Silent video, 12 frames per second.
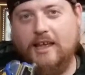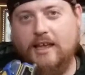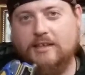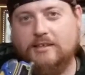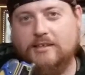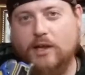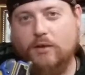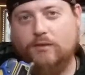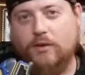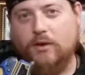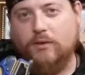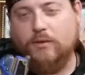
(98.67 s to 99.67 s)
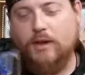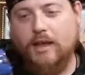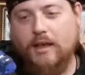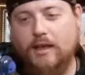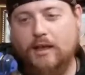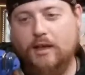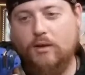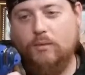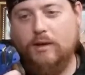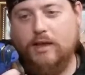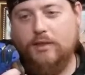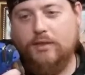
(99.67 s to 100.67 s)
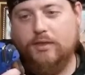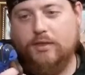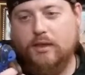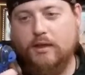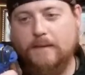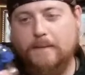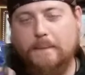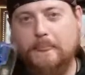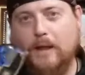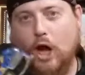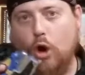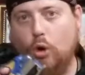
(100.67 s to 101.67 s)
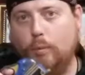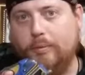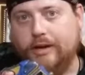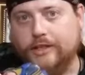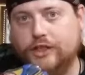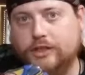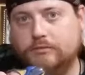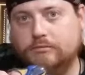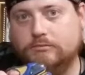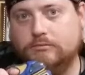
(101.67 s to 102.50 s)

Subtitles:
It's a cell phone with a hole punch.